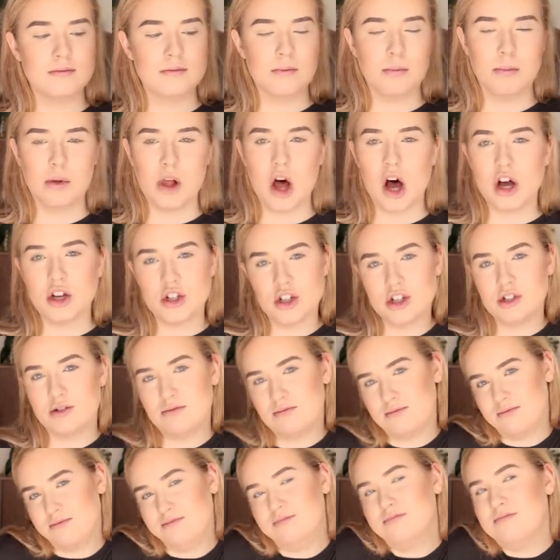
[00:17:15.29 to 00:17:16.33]
blush.
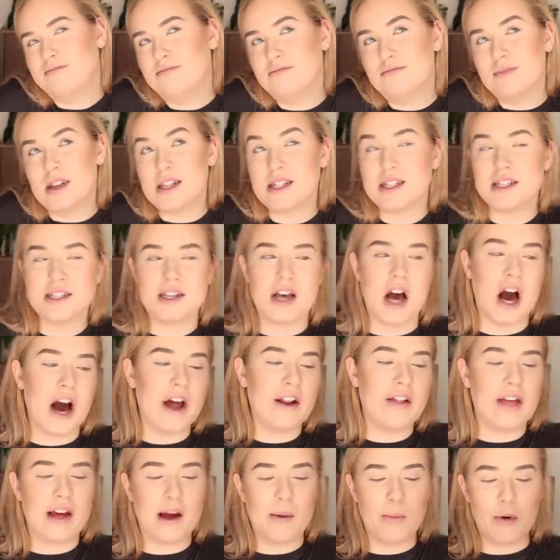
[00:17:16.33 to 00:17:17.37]
It's kind
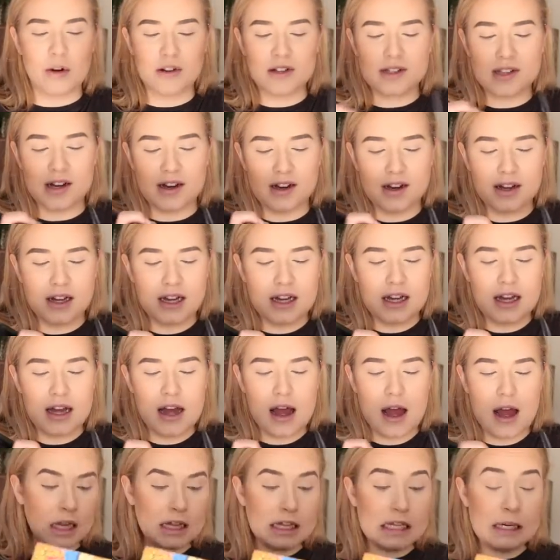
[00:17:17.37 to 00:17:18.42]
of like a bronzer. A
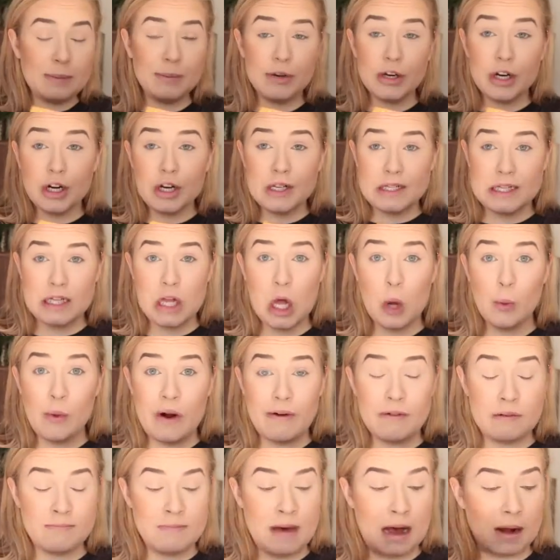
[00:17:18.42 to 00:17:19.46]
little bit goes a long
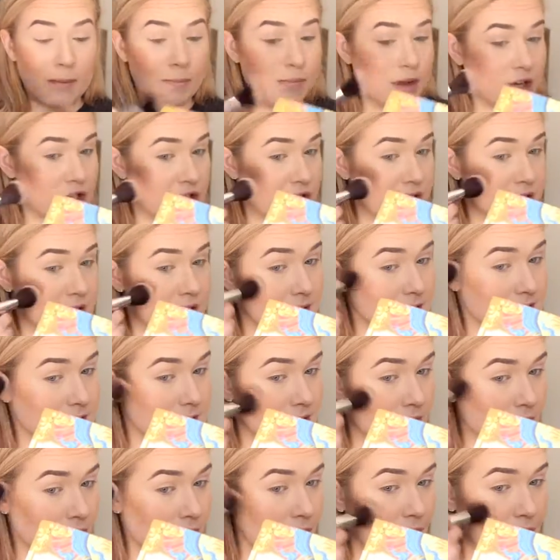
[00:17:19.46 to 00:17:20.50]
way with MAC blushes,
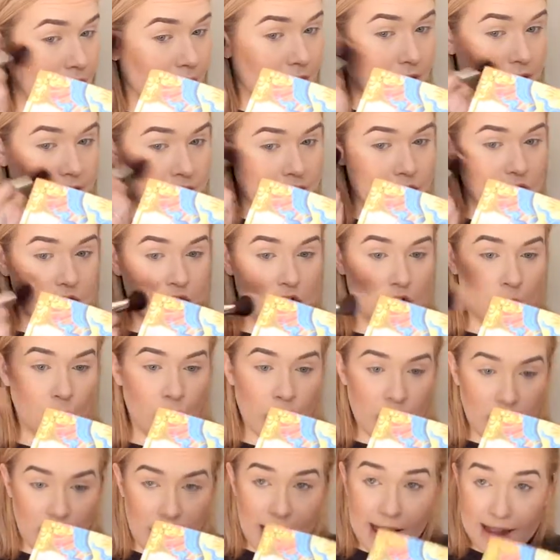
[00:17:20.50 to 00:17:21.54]
so you don't
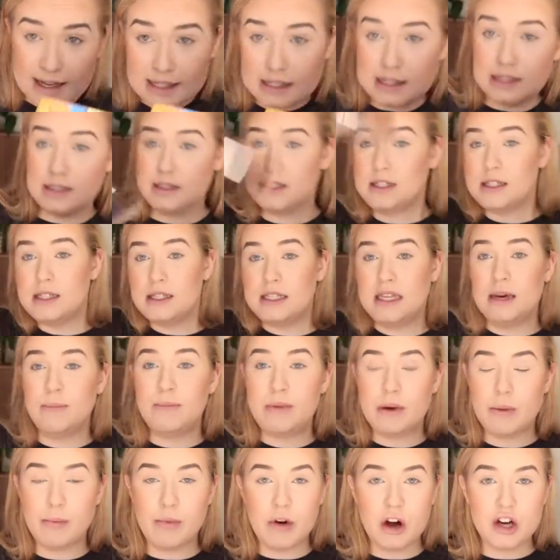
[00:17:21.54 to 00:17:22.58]
want to like
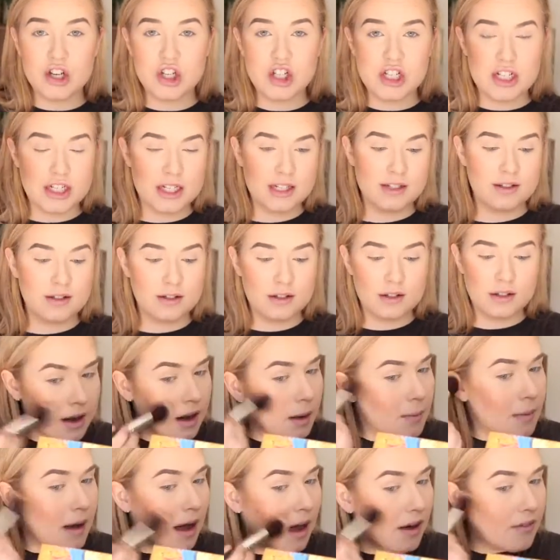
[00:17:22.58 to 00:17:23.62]
dip your brush in and end
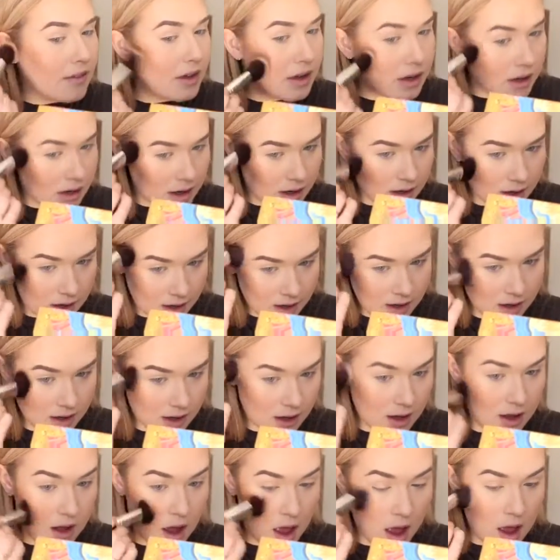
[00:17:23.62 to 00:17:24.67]
up having
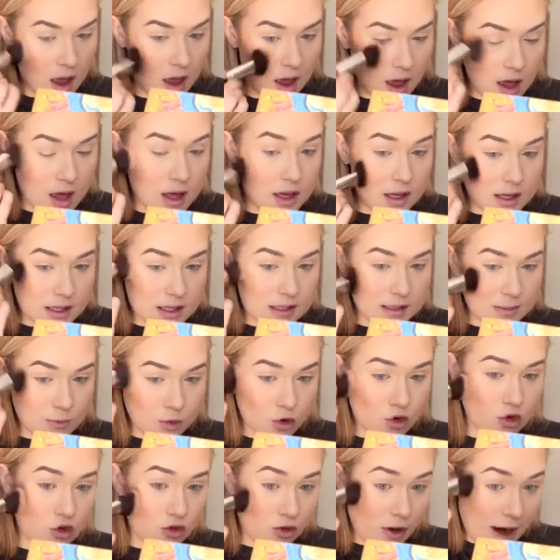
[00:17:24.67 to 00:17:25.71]
some
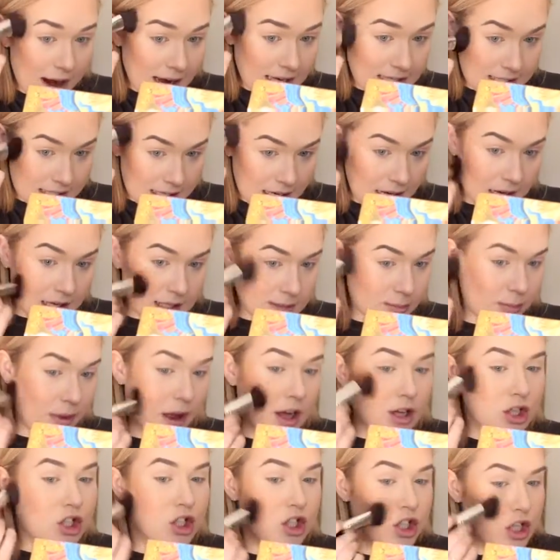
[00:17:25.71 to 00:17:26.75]
crazy ass
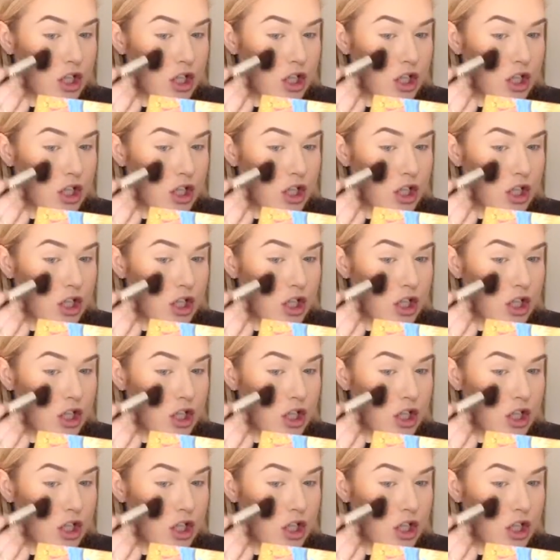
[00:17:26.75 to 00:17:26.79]
blush